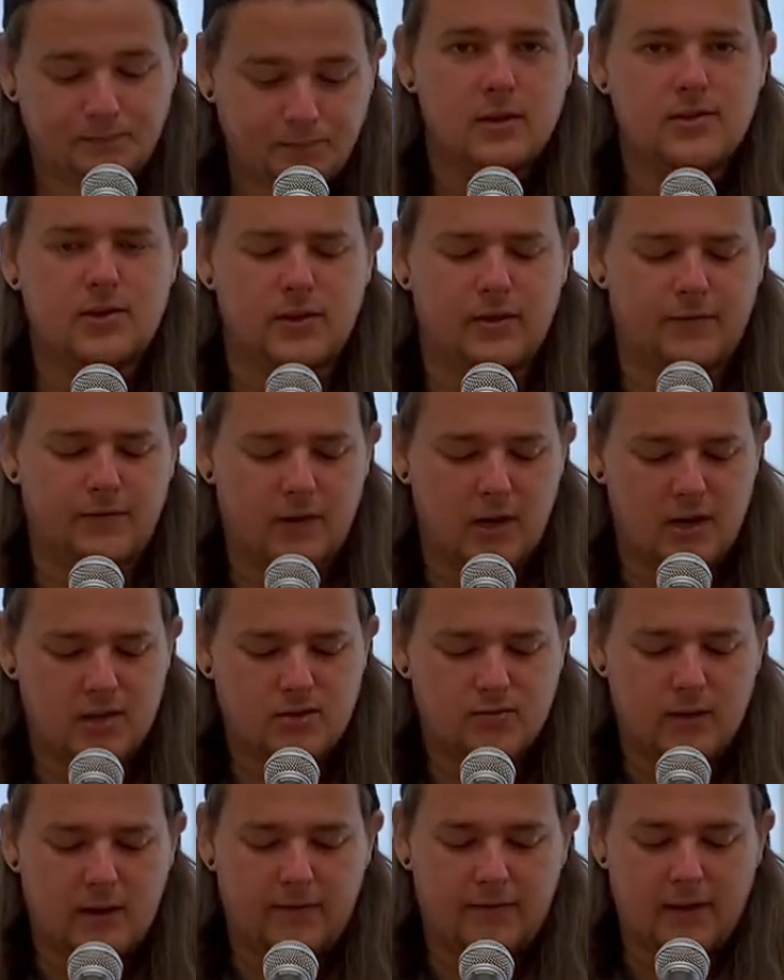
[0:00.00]
So the
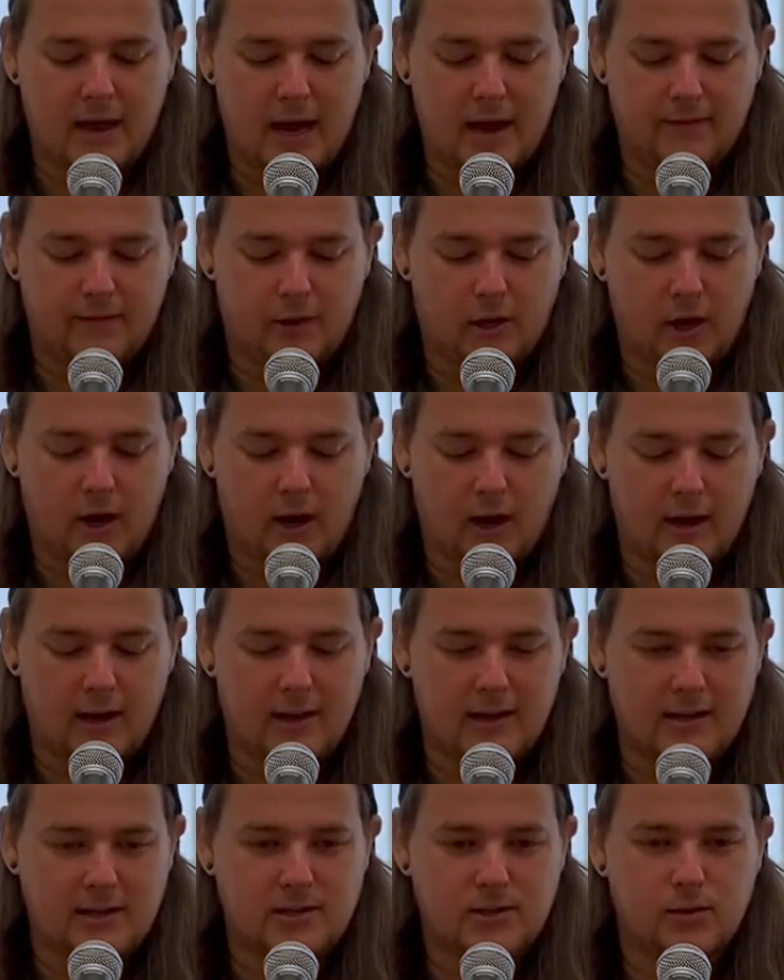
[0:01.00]
first riff that I've got,
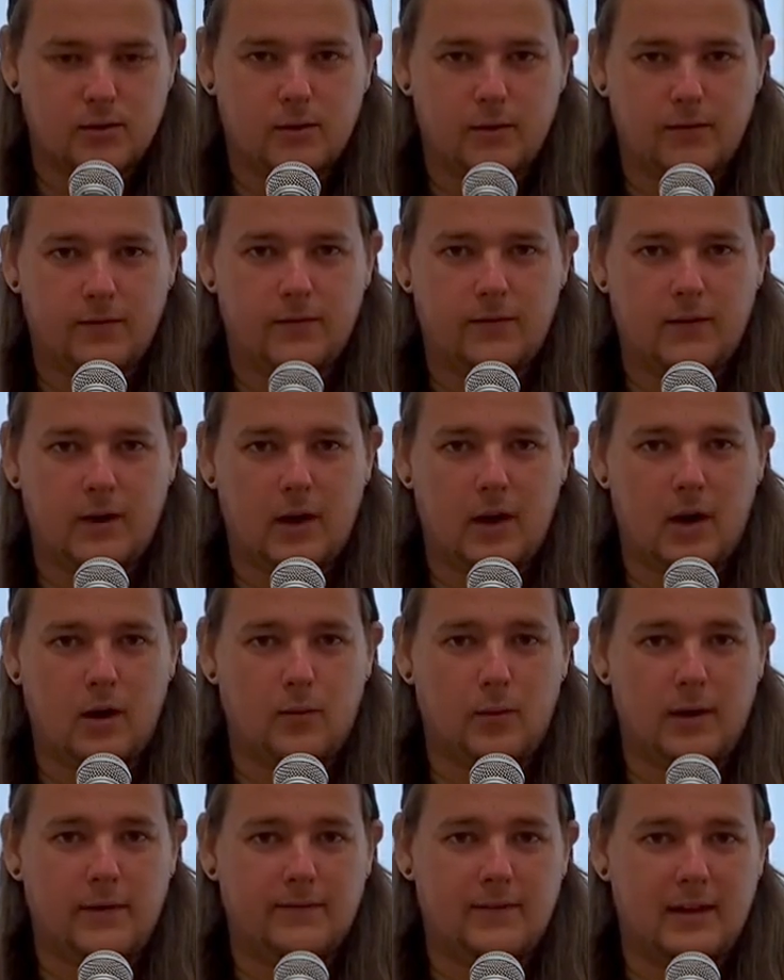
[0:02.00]
it's sort of a
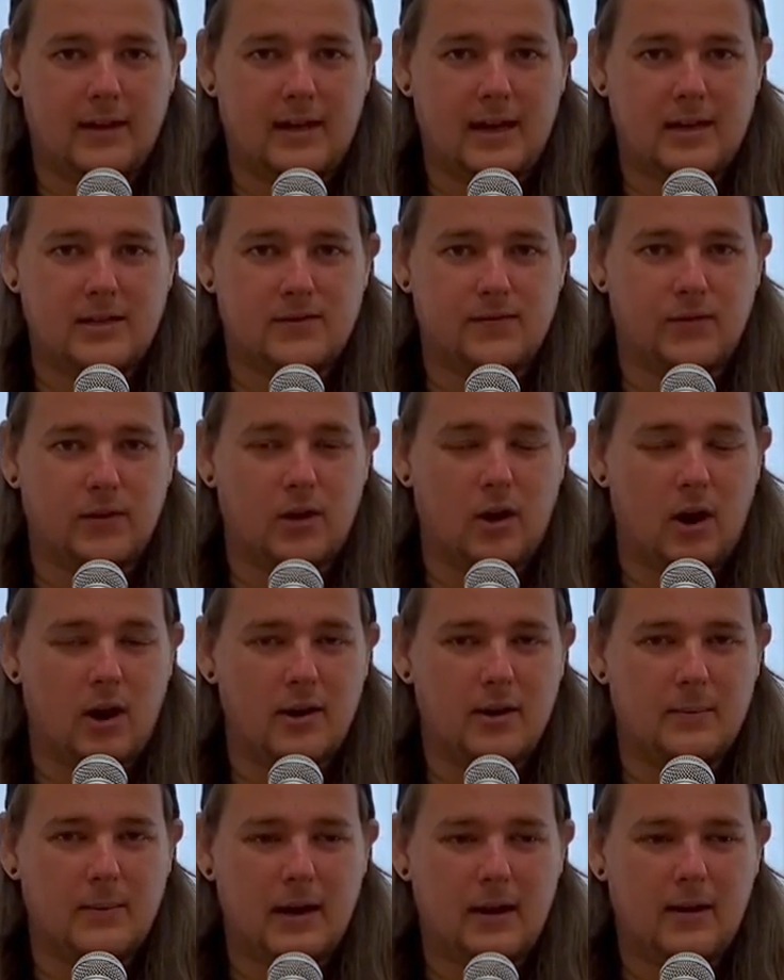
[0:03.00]
riff that gets
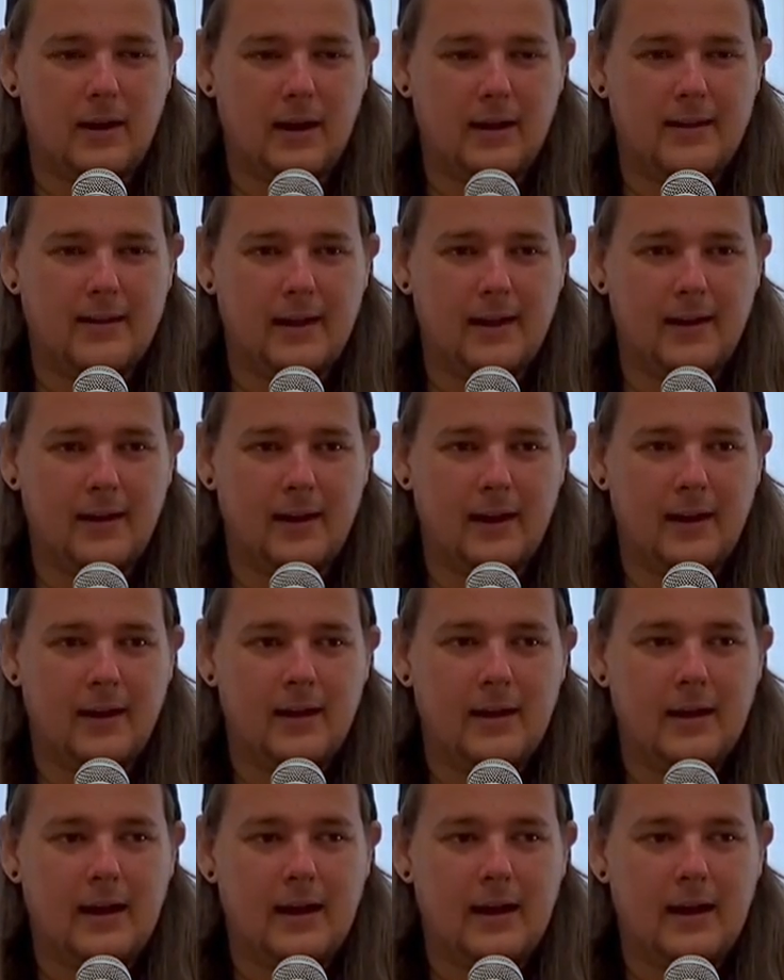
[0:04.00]
forgotten about, I think.